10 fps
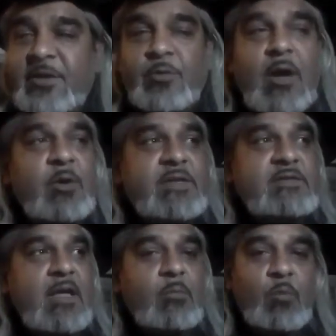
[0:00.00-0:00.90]
You know he's
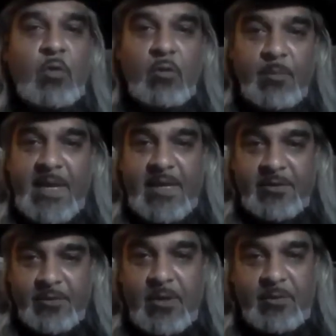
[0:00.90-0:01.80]
not a moral man.
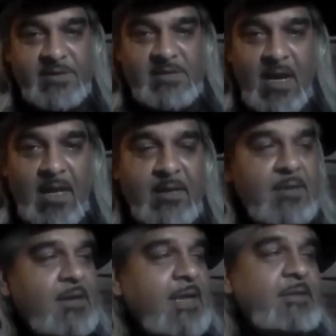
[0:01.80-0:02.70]
You know he's not.
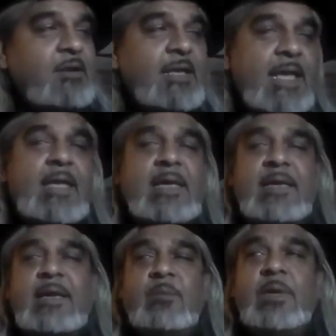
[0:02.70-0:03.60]
And they're like,
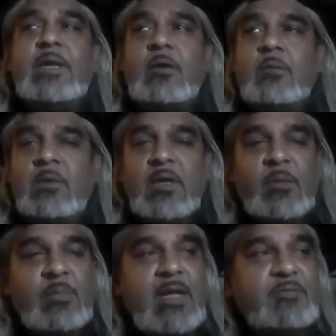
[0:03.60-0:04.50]
yeah, we know.
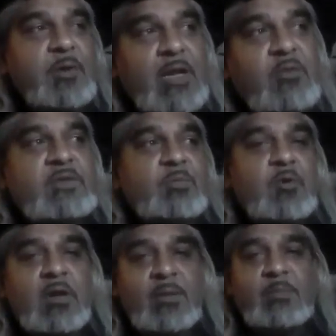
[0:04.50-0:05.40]
But if we don't
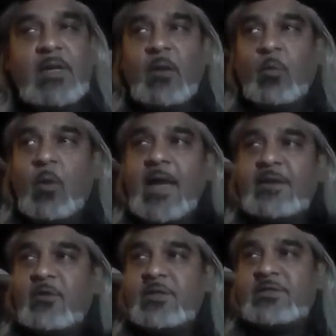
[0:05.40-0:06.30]
support him,
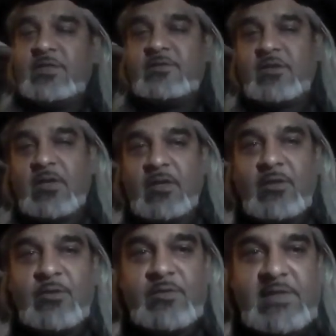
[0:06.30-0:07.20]
white Christians are going to
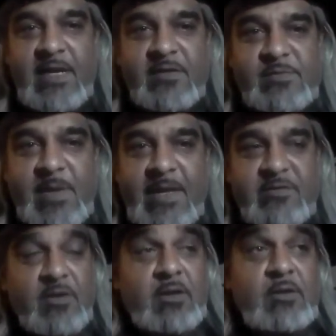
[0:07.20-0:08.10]
lose their space.
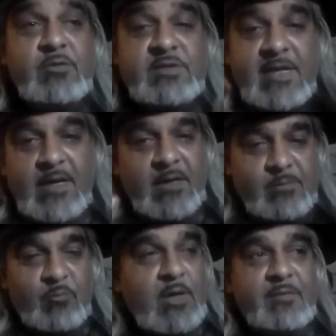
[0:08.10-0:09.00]
They're going to lose their
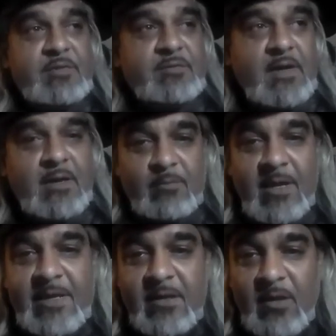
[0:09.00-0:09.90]
whatever the fuck,
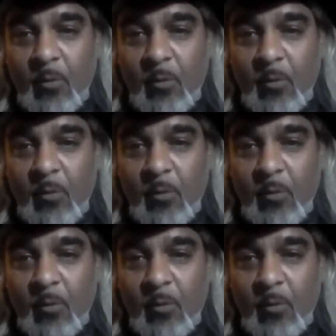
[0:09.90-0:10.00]
right?